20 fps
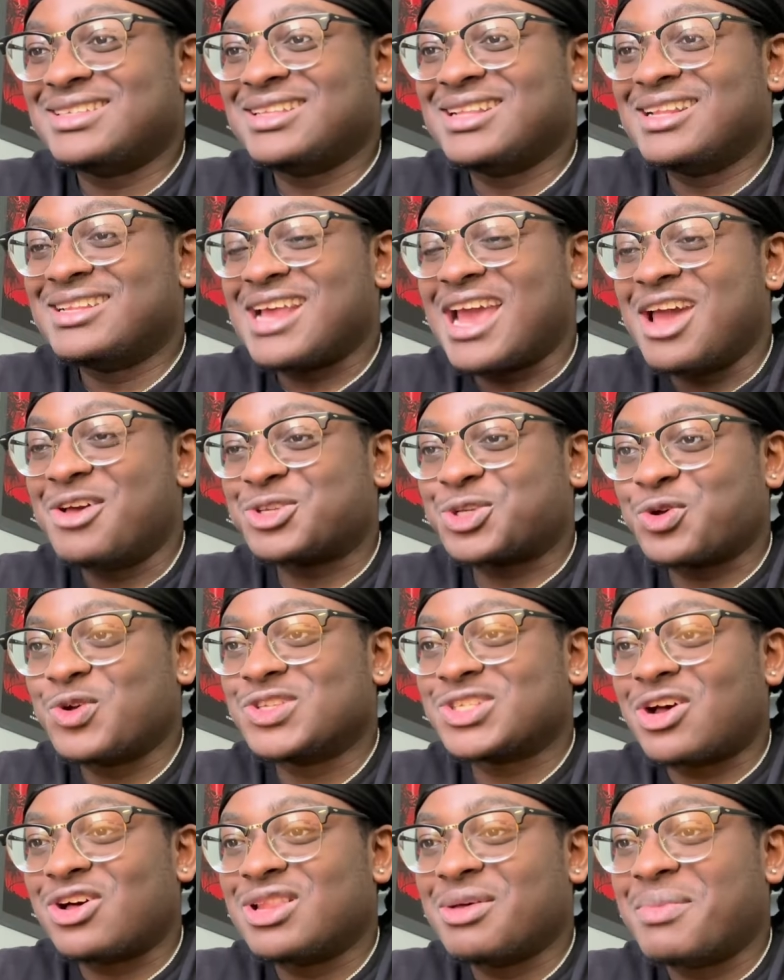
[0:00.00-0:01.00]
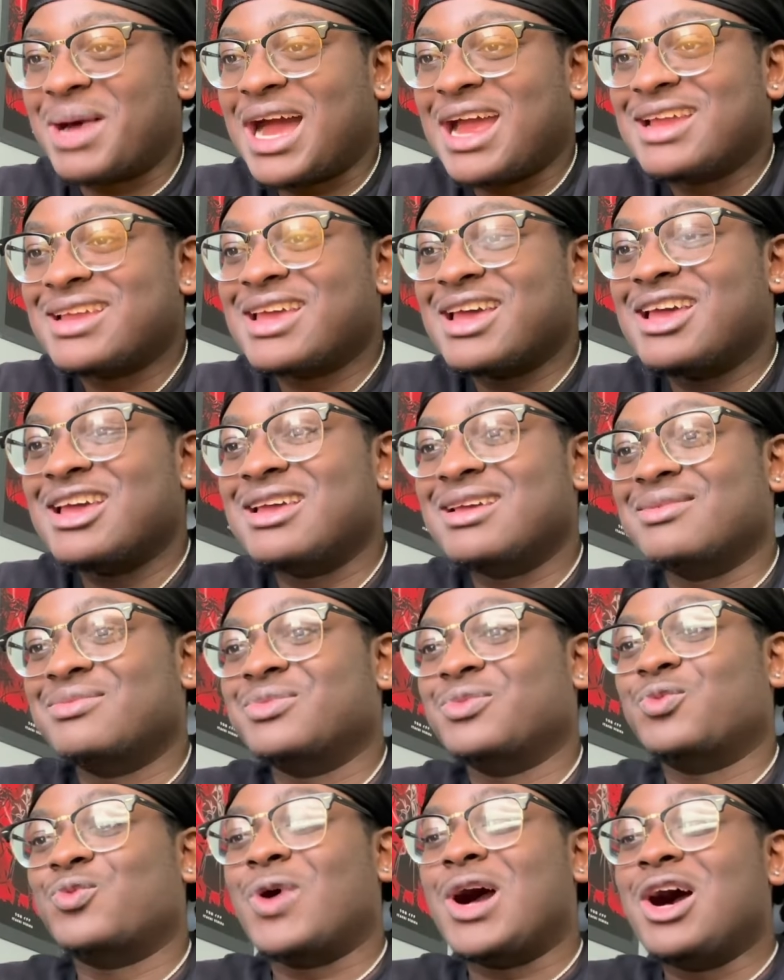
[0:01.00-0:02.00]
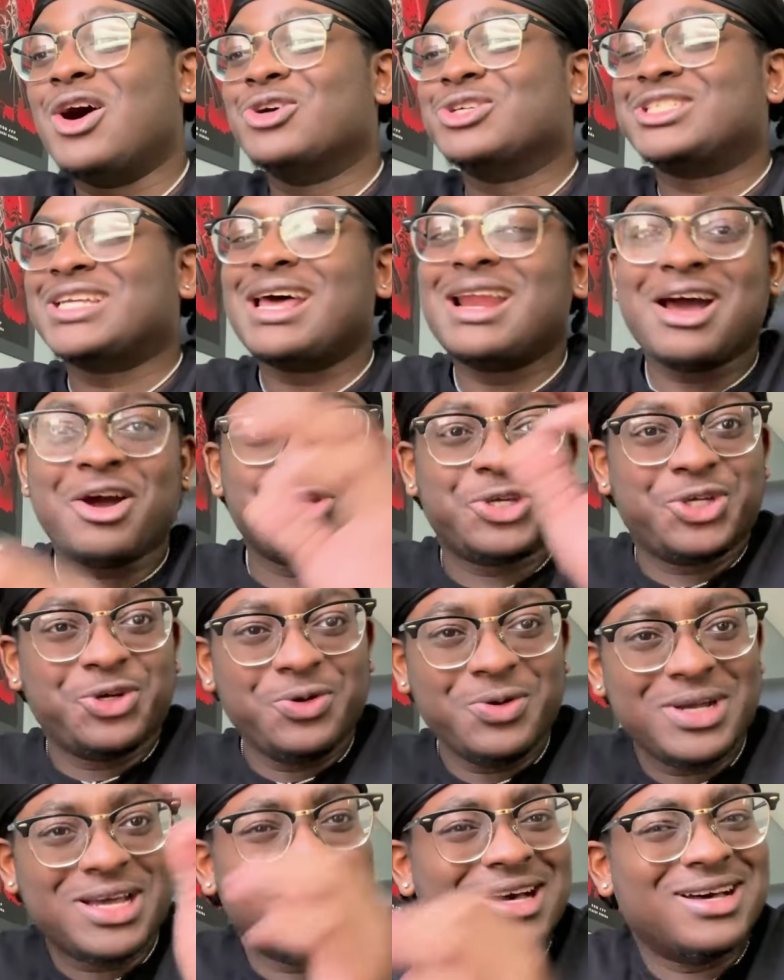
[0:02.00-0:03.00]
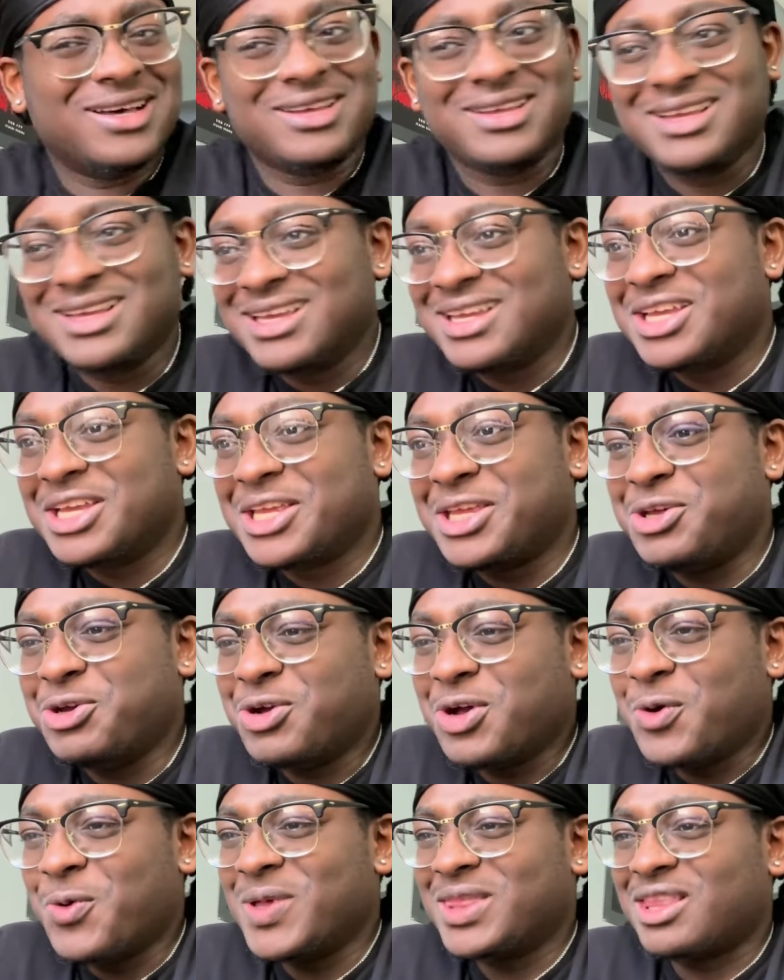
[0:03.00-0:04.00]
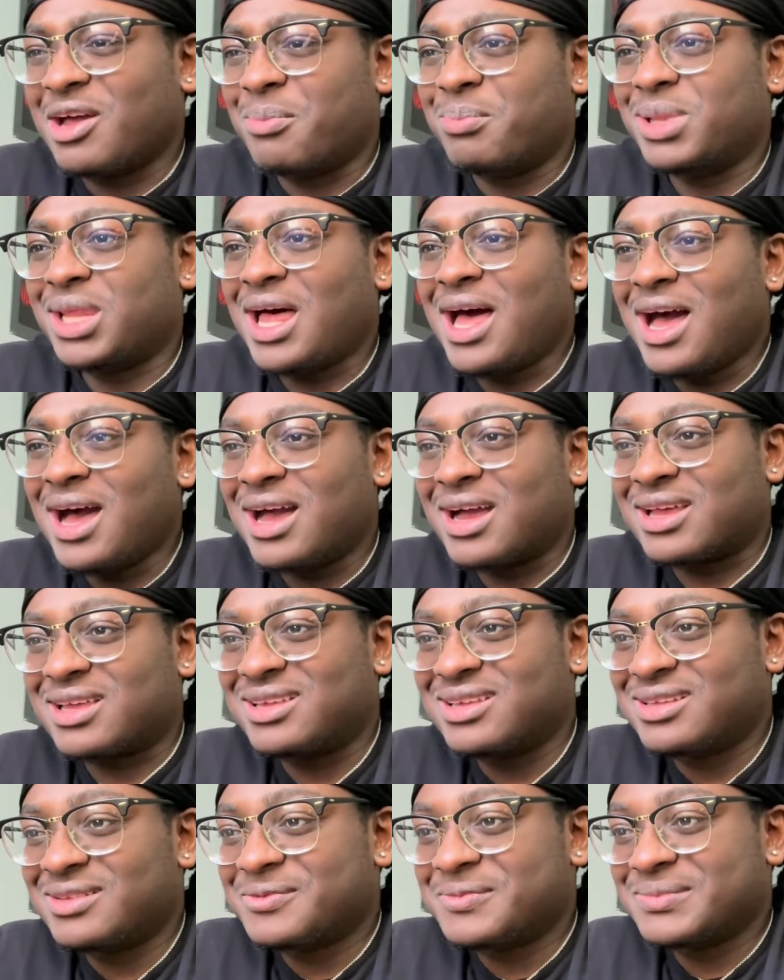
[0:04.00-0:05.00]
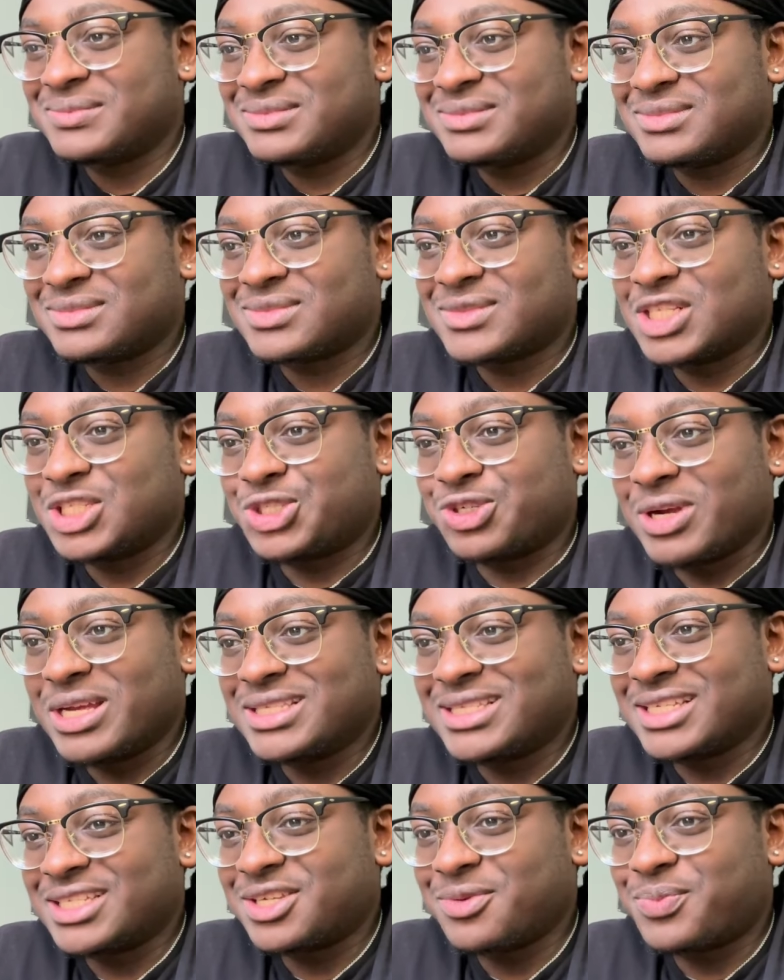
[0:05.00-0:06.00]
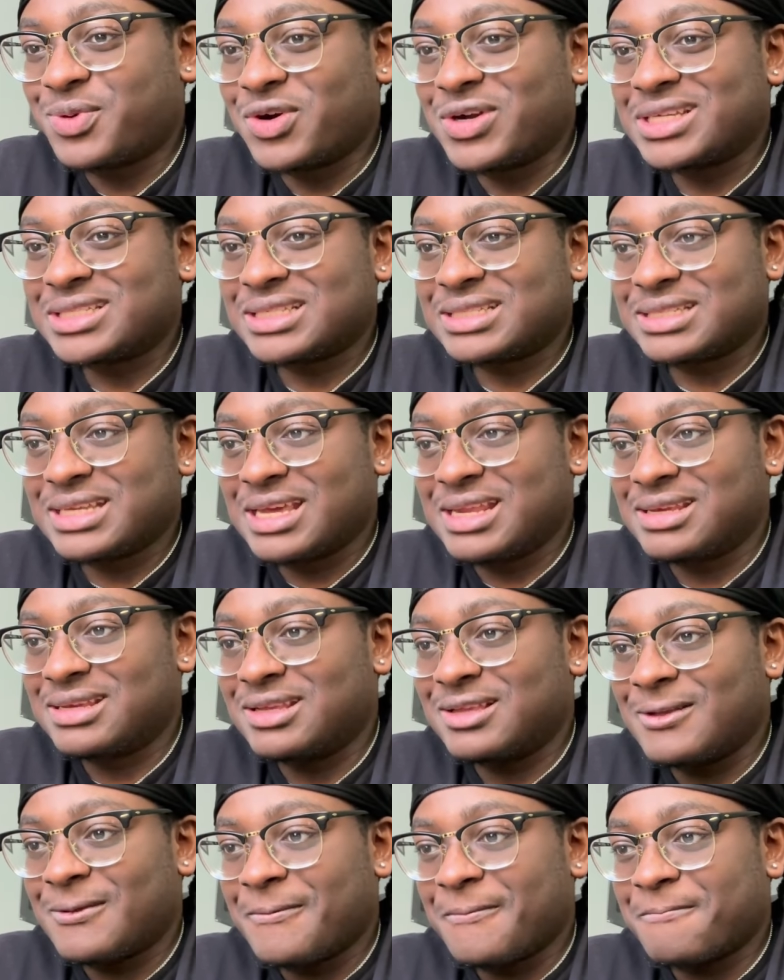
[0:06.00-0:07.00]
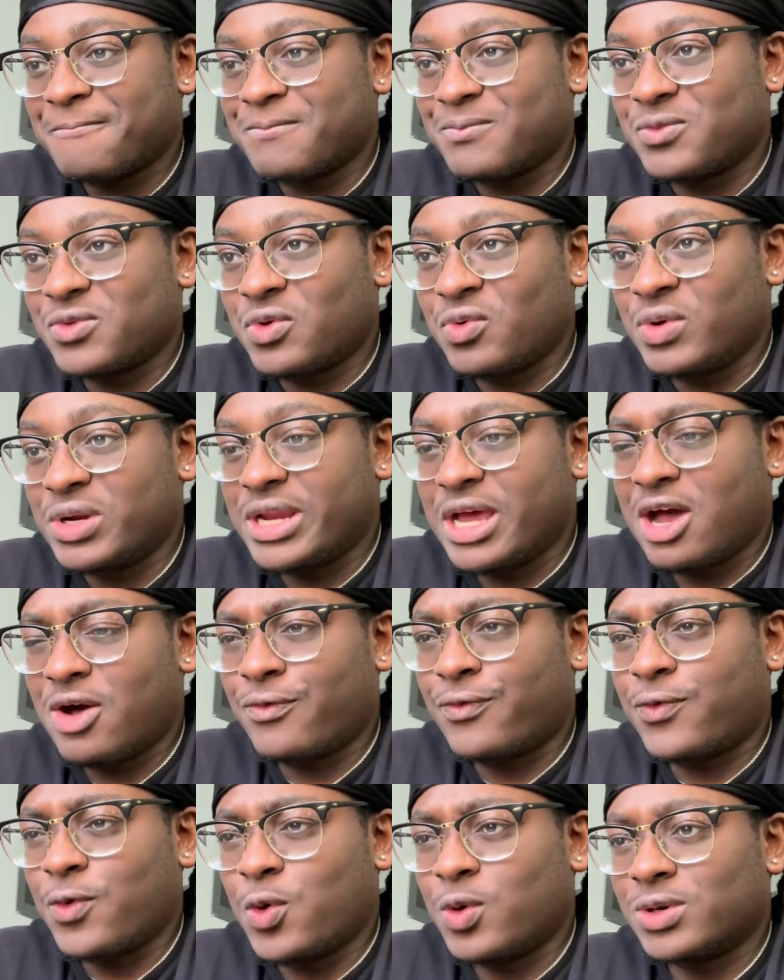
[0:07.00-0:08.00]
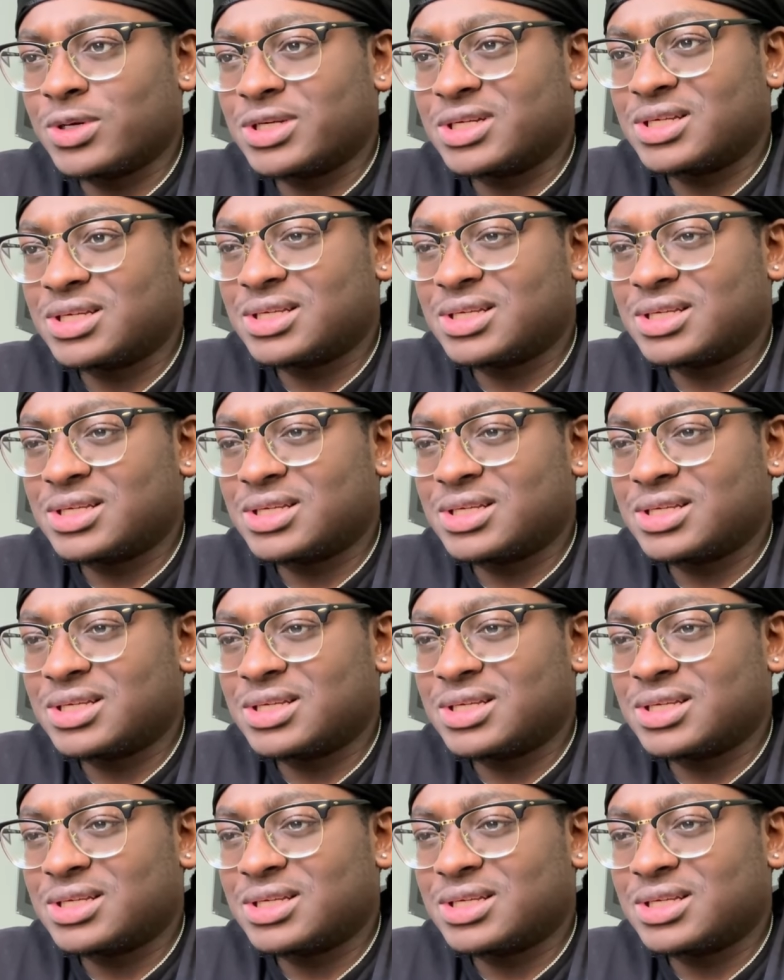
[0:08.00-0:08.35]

Damn, so it was all a mind game. Whoa! shout out Hyuga. Hyuga with the block. Transition points, let's get it. We're down four.